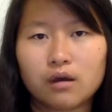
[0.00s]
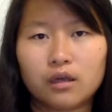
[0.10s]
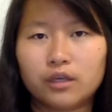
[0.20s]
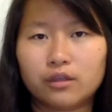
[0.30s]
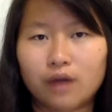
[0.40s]

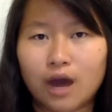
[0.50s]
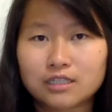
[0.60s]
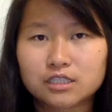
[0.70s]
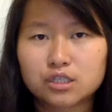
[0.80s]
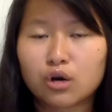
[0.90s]
either
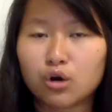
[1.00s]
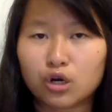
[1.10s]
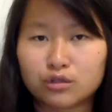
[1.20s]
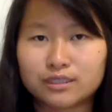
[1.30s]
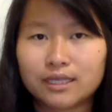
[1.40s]
hostel or
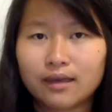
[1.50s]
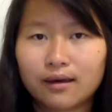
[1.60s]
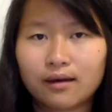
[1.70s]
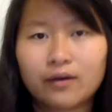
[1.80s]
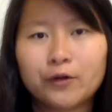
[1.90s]

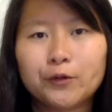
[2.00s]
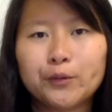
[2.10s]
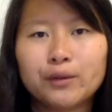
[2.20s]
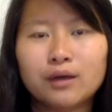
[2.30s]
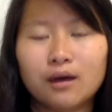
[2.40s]
hotel.
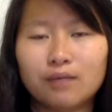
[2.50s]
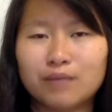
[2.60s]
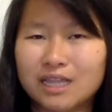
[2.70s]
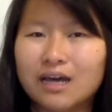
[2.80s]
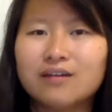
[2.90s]
A
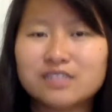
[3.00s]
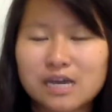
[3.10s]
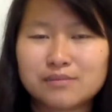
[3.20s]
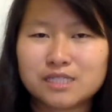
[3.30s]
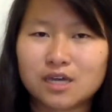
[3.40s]
lot of
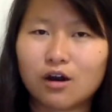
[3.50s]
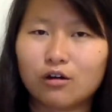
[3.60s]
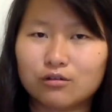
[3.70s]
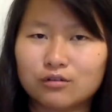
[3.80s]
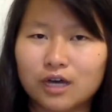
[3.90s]
times
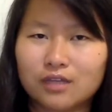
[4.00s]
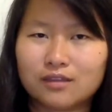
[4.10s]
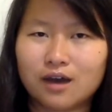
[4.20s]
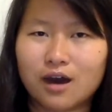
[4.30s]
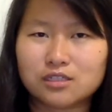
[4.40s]

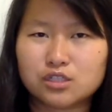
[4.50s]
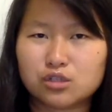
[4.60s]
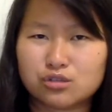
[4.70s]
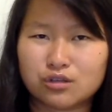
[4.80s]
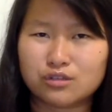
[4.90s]
the
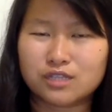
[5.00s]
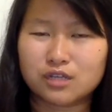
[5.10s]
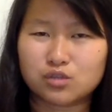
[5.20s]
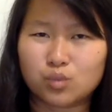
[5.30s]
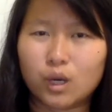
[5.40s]
hostels or
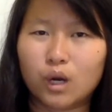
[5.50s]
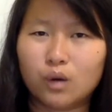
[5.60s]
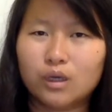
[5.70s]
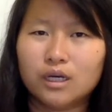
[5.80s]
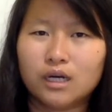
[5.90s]
hotels
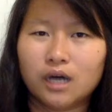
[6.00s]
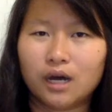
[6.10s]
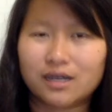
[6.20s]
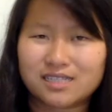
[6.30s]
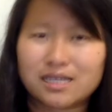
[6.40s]
will
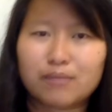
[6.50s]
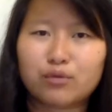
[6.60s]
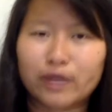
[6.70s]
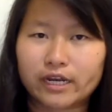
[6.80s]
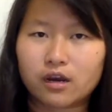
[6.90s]
accept
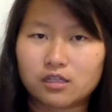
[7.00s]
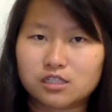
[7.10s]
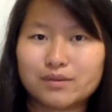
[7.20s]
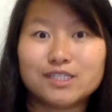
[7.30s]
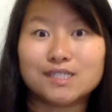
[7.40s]
credit
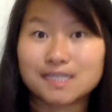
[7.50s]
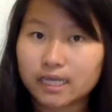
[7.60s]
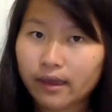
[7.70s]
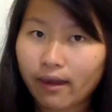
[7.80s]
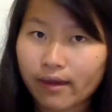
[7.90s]
cards, but just
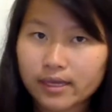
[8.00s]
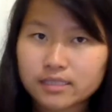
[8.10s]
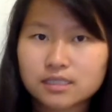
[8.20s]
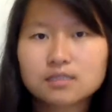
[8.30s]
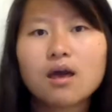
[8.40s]
in
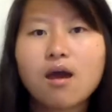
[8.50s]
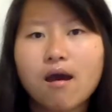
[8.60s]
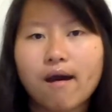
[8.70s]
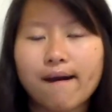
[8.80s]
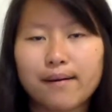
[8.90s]
case,
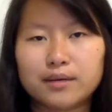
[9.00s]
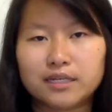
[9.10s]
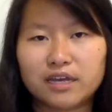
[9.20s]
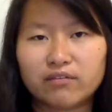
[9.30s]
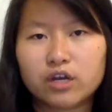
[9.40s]
it
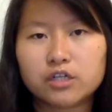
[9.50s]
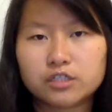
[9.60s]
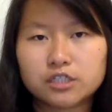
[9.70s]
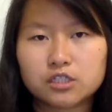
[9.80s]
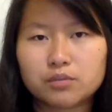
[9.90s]
never
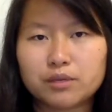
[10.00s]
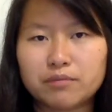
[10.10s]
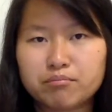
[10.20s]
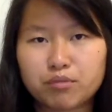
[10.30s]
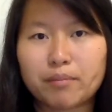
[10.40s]
hurts to
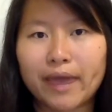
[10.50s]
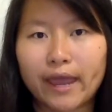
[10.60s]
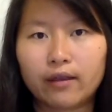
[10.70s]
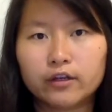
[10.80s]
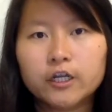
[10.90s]
be
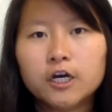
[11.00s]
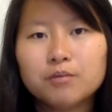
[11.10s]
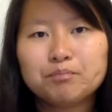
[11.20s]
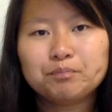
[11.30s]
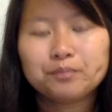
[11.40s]
prepared.
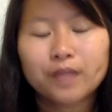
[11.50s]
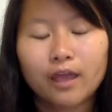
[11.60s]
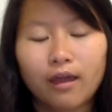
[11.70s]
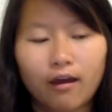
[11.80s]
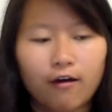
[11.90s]

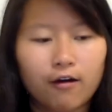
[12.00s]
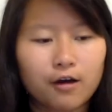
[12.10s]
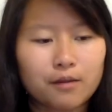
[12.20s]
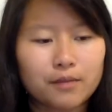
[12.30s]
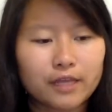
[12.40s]

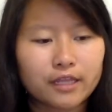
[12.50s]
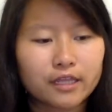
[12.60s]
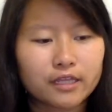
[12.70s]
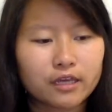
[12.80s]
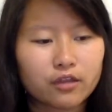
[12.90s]
And
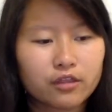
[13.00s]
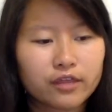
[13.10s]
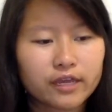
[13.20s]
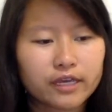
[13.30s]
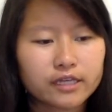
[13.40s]
then the other
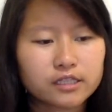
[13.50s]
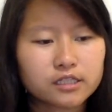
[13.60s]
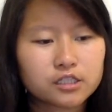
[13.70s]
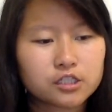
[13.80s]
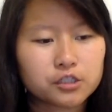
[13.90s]
thing
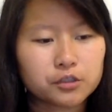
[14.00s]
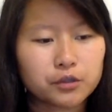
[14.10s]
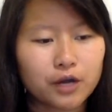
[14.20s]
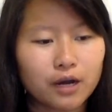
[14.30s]
is to